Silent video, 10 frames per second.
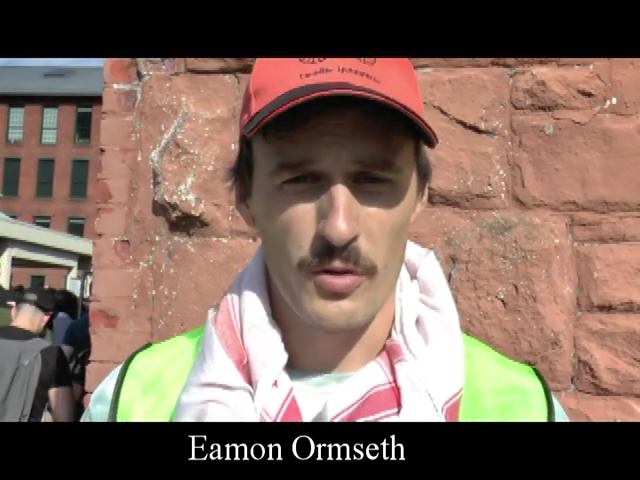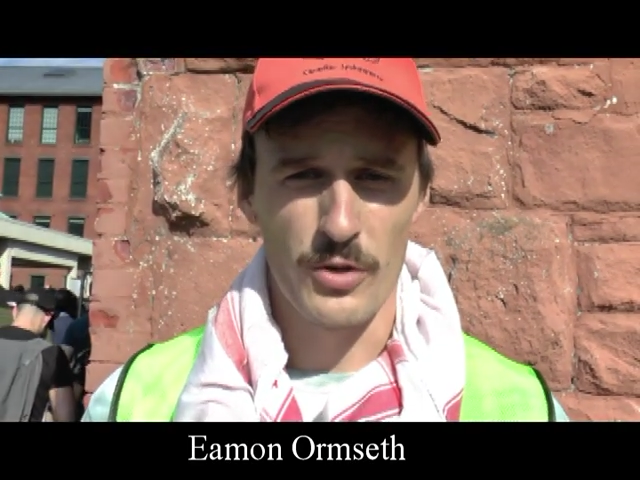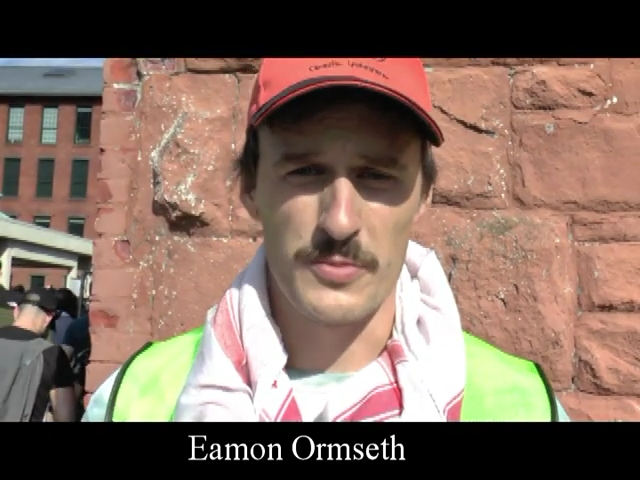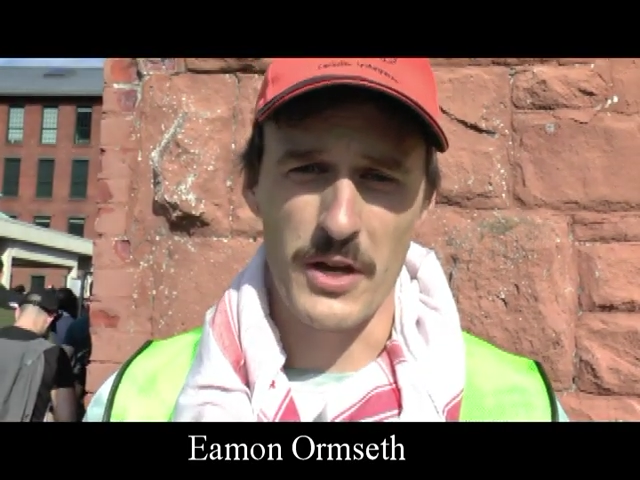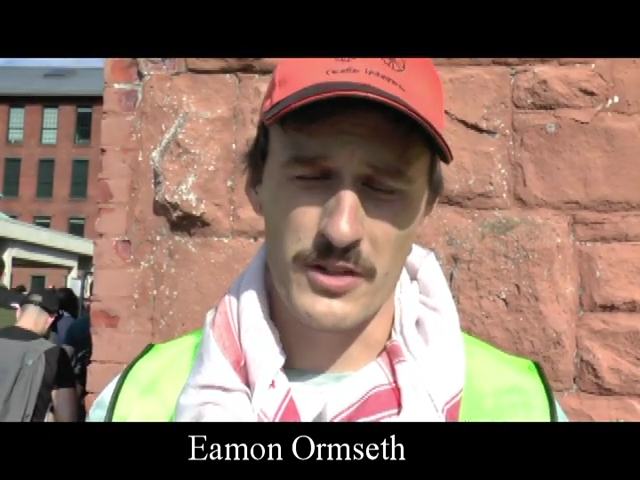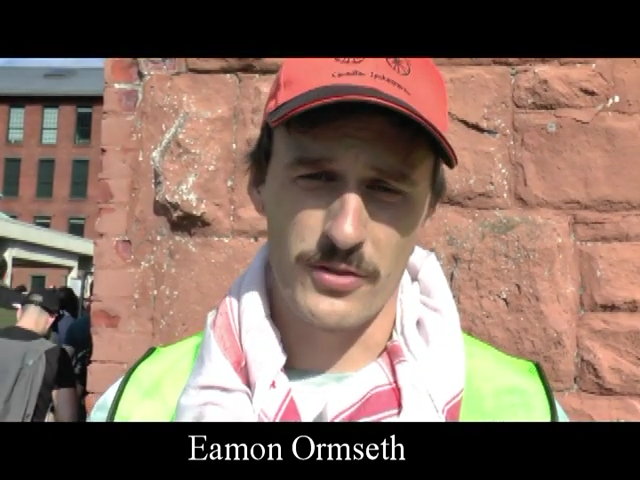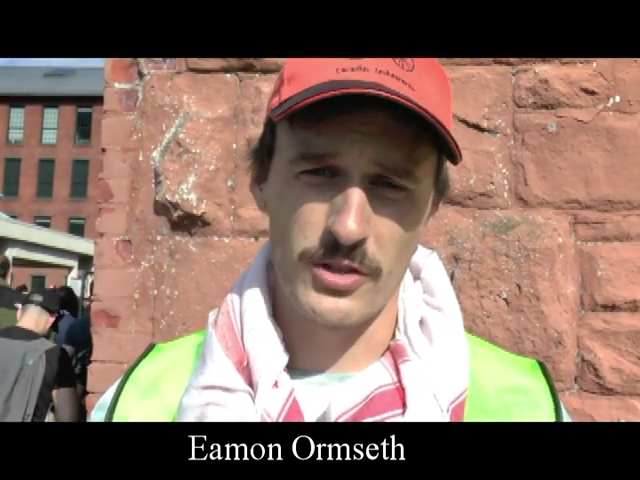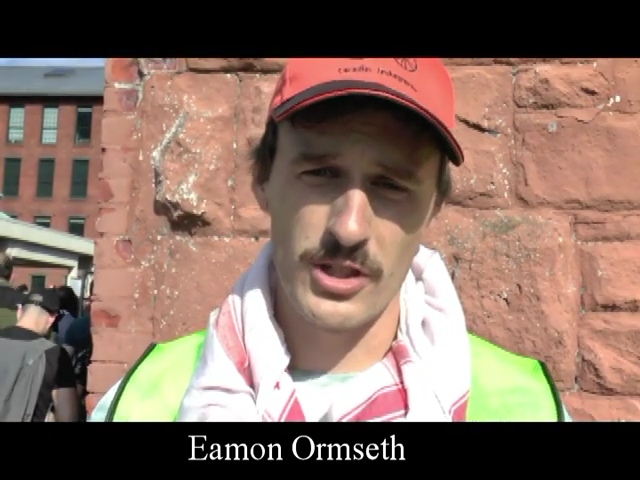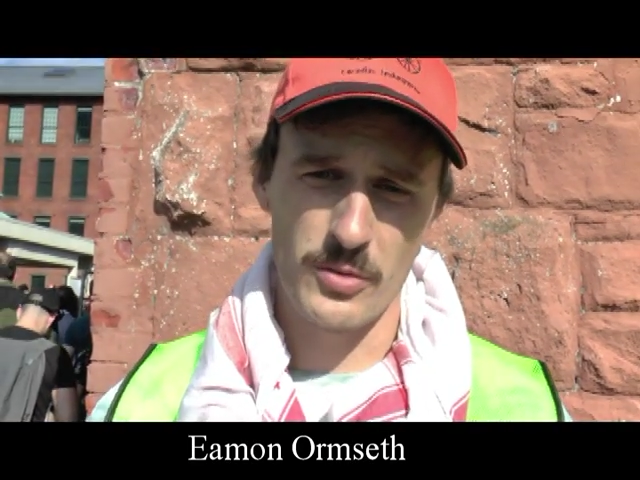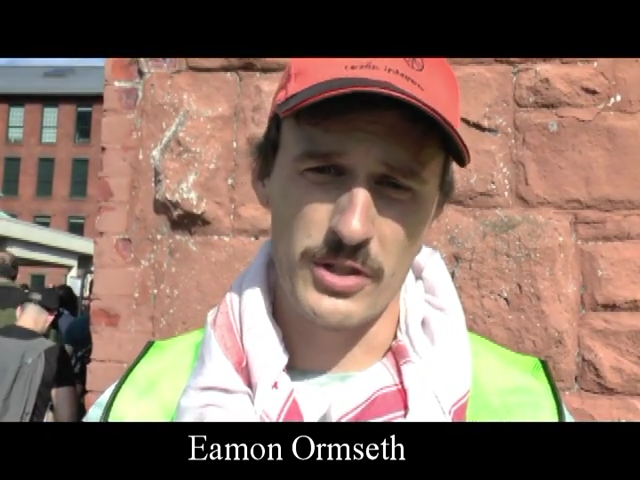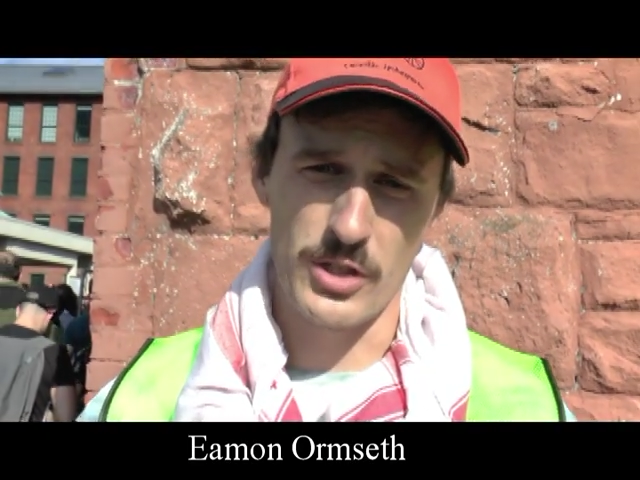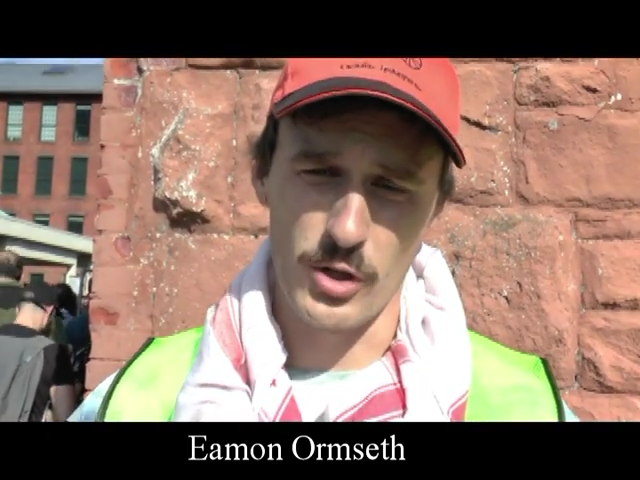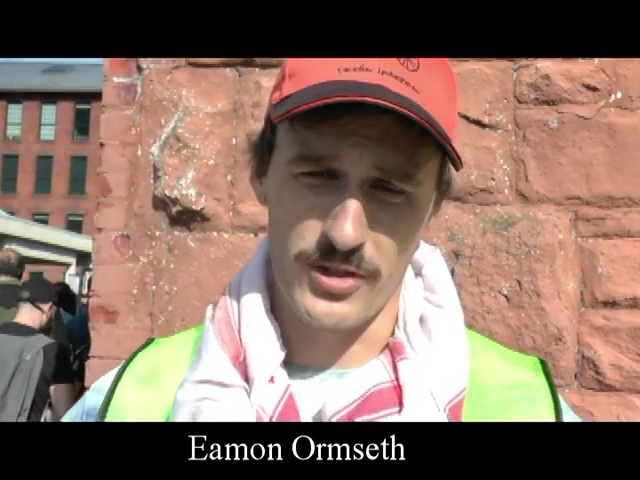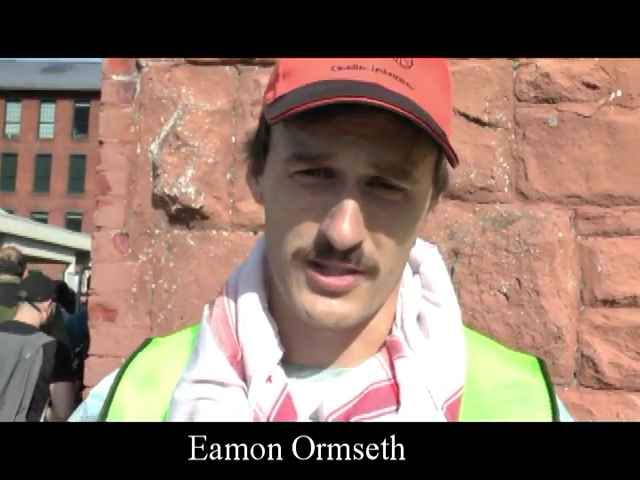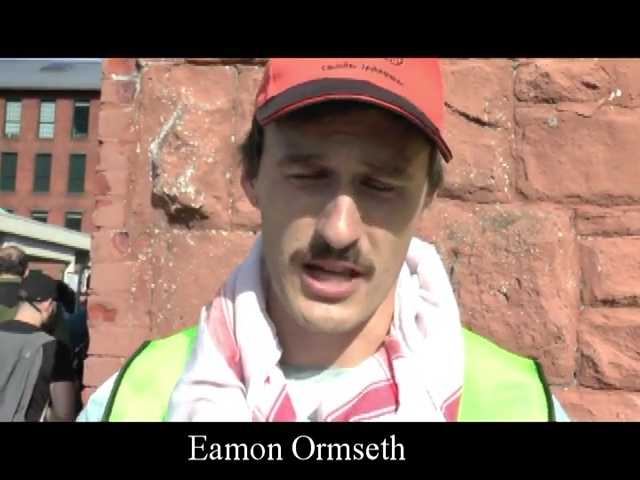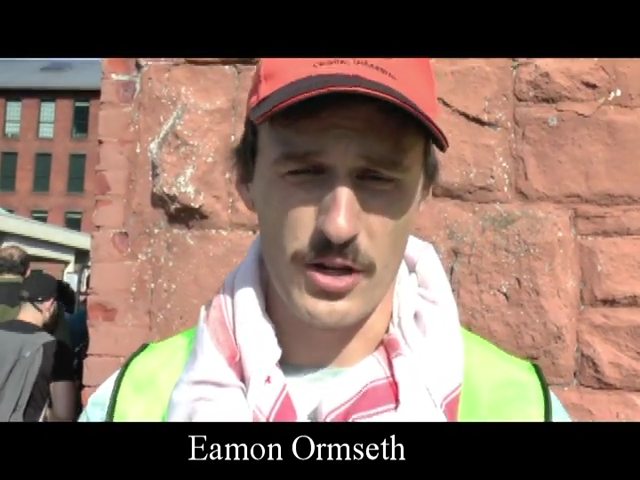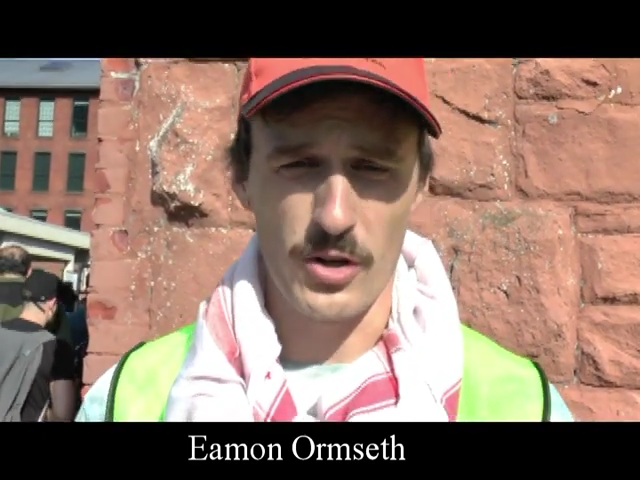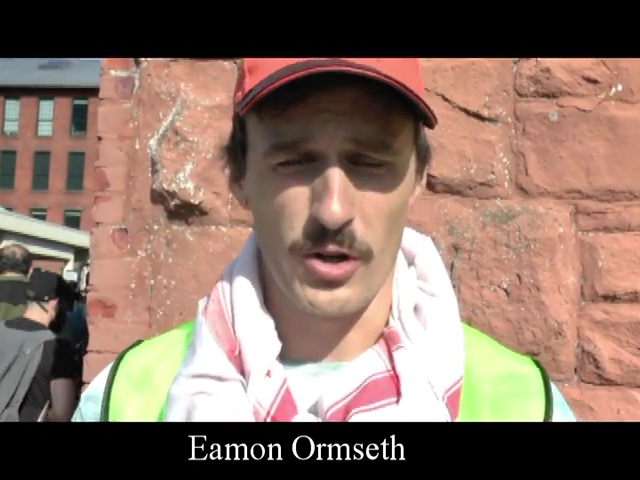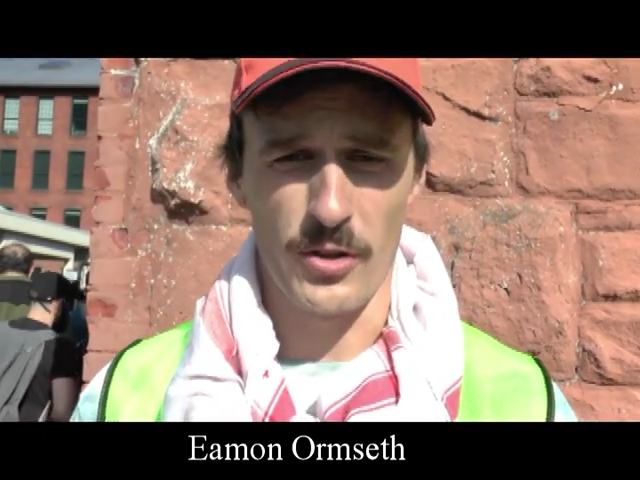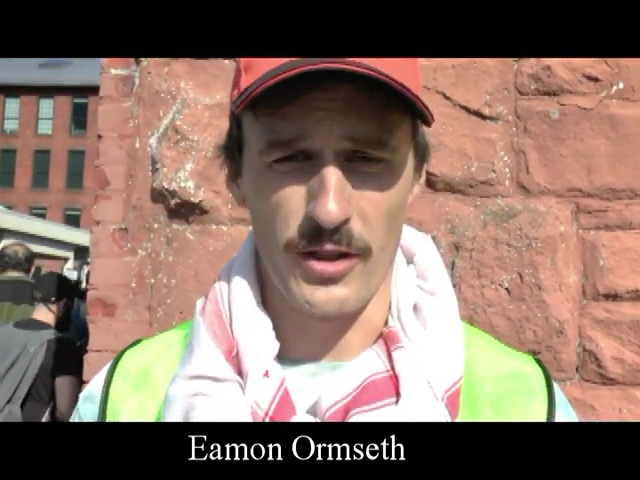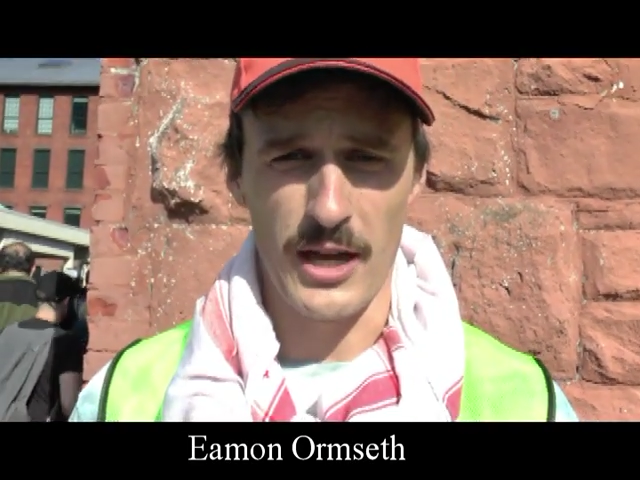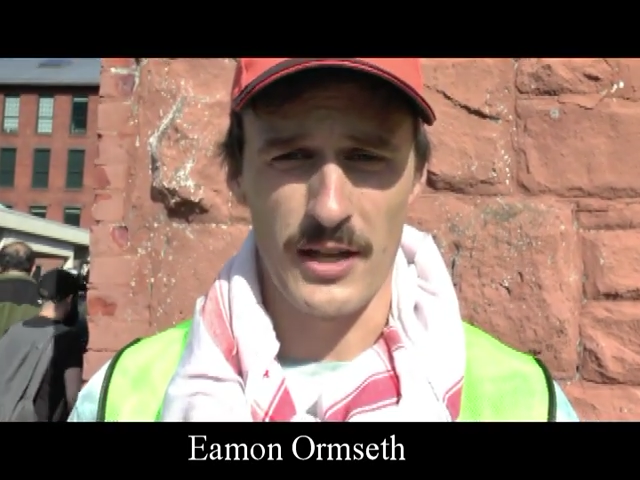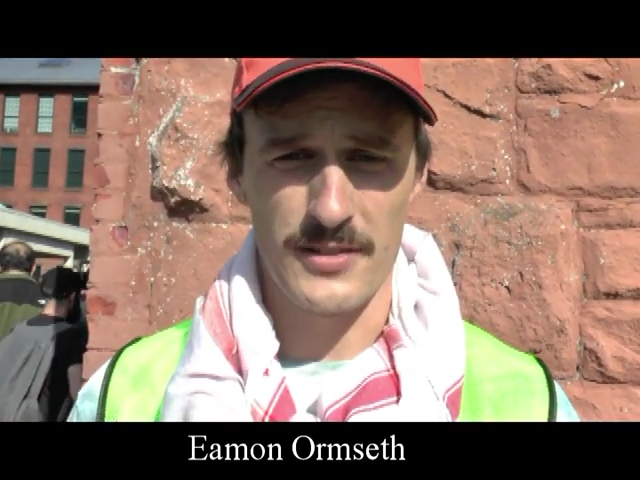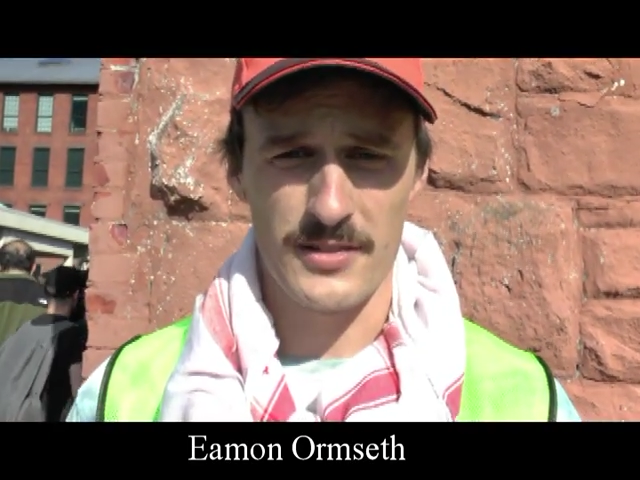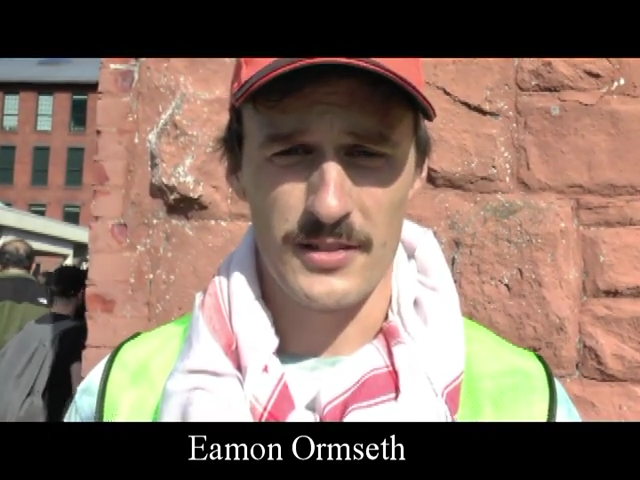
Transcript: Respectfully, we told the senator that